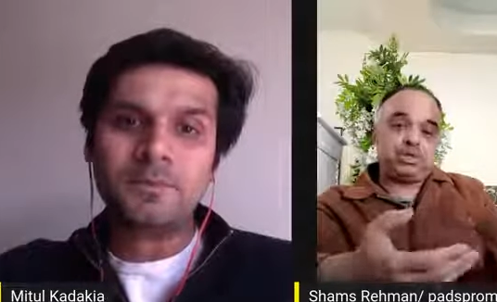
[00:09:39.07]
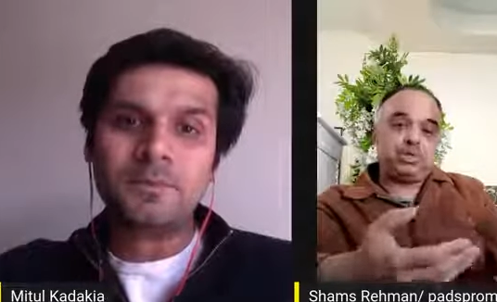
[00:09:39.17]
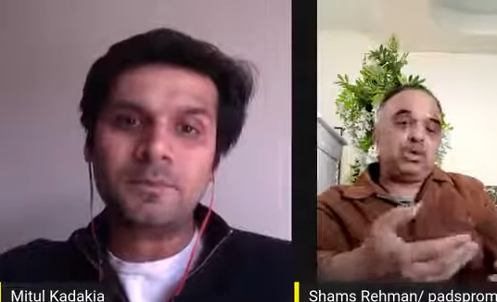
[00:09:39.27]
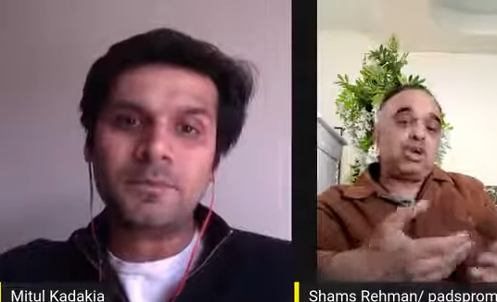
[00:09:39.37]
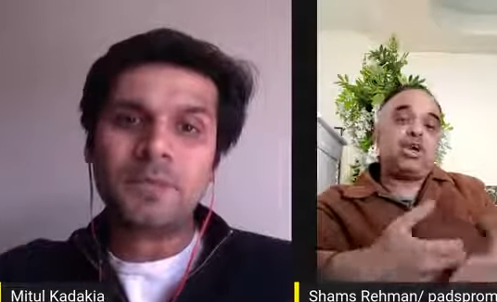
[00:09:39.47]

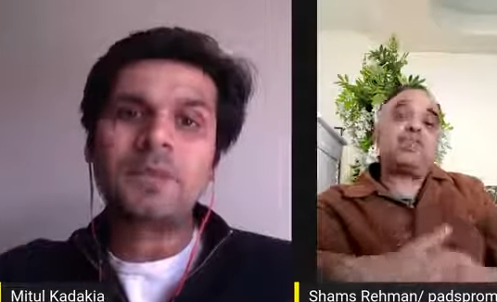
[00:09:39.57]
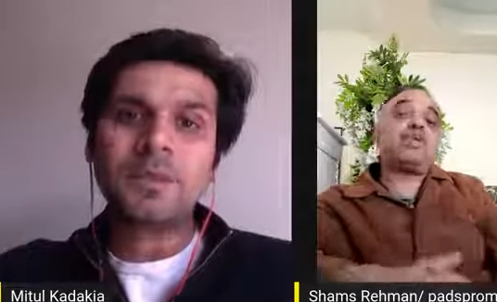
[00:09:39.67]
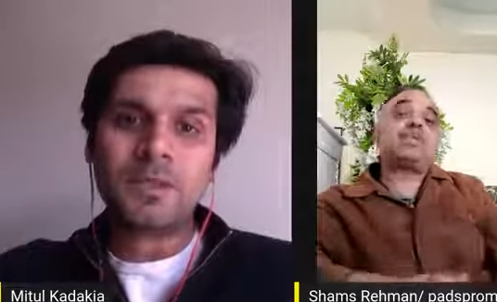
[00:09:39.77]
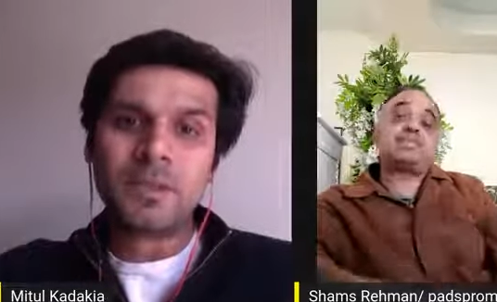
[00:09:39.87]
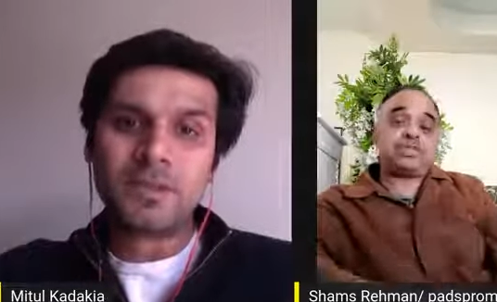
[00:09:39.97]
Speaker 1: So
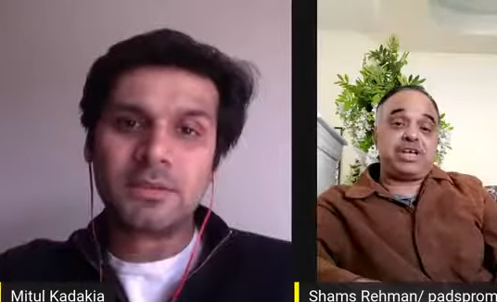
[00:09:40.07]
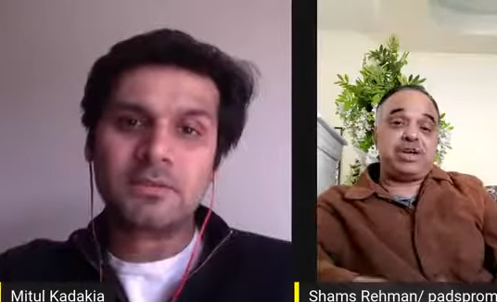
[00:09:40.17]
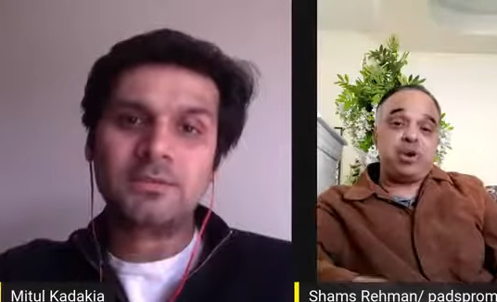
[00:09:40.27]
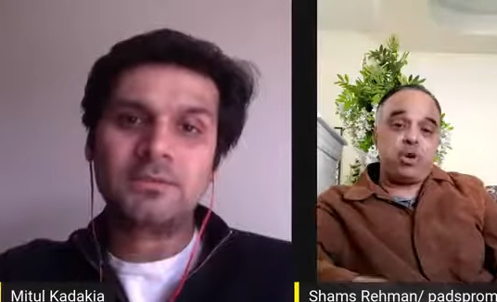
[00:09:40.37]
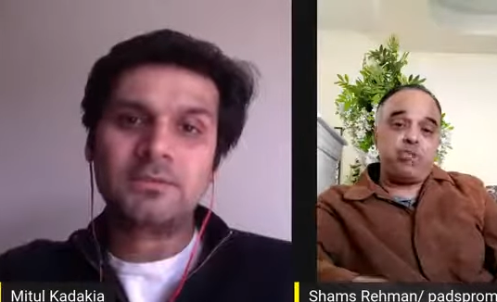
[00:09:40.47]
we are
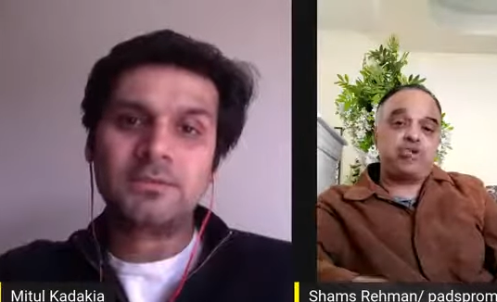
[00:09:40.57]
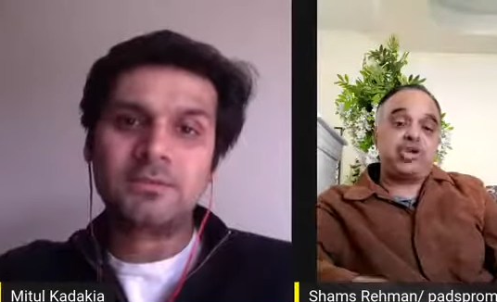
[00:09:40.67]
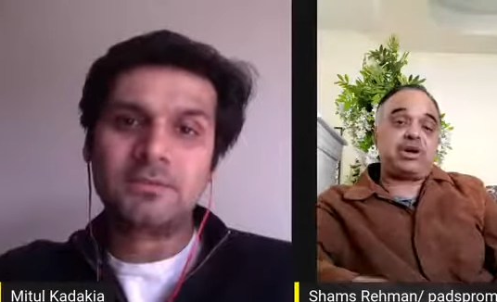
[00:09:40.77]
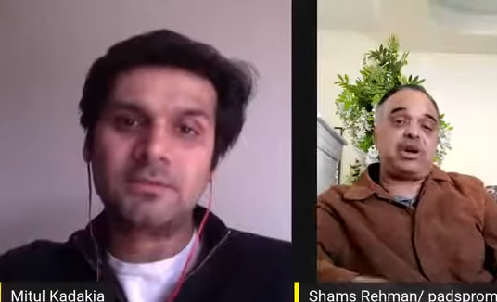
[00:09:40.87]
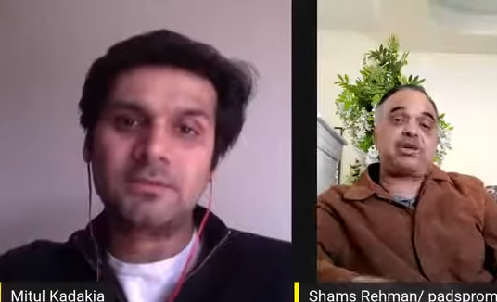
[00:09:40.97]
staying home.
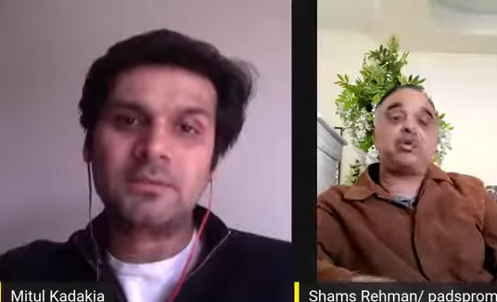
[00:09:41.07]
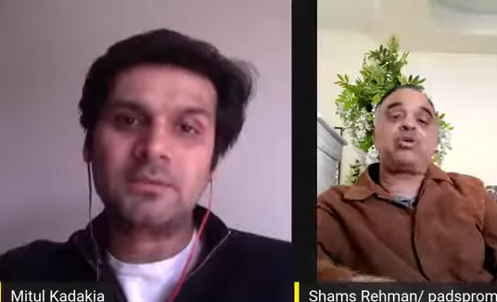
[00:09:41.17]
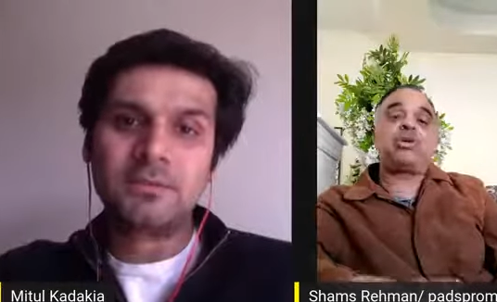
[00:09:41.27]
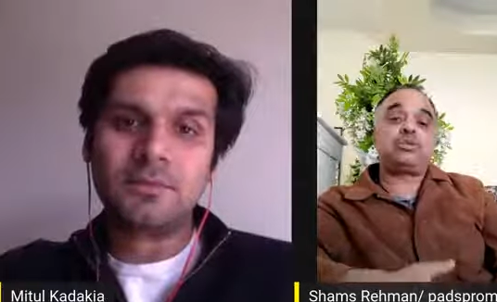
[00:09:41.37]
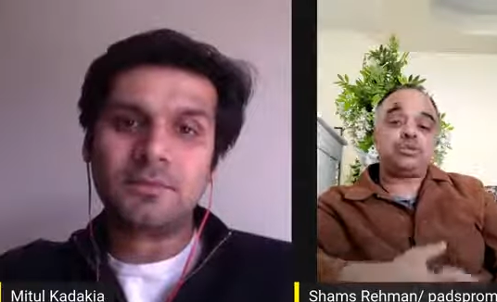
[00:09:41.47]
We are not
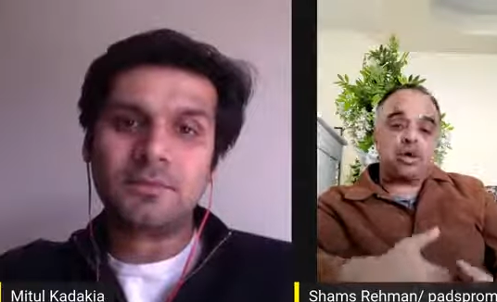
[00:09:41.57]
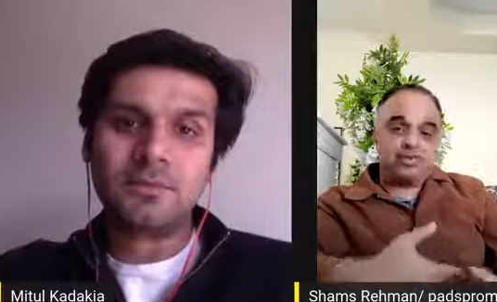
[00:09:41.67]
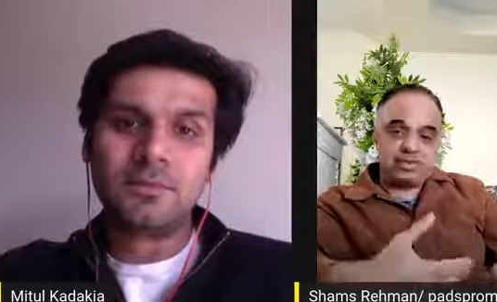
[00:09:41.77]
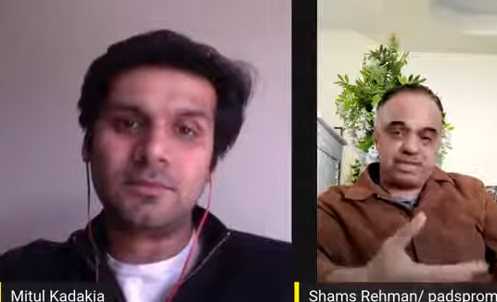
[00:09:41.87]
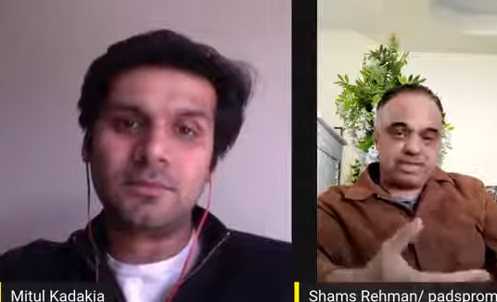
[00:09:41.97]
going to
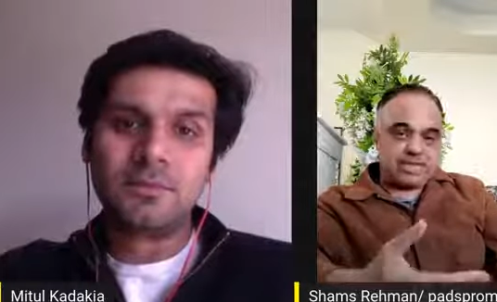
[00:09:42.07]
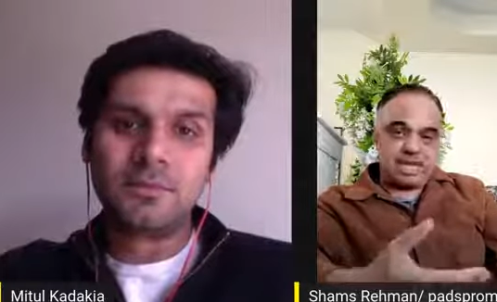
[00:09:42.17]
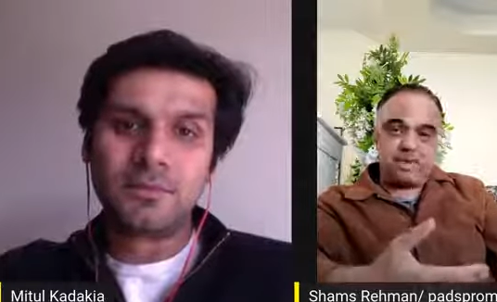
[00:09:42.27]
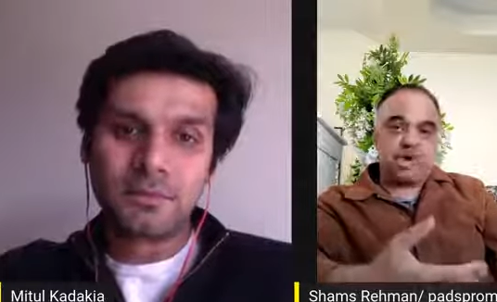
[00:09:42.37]
office.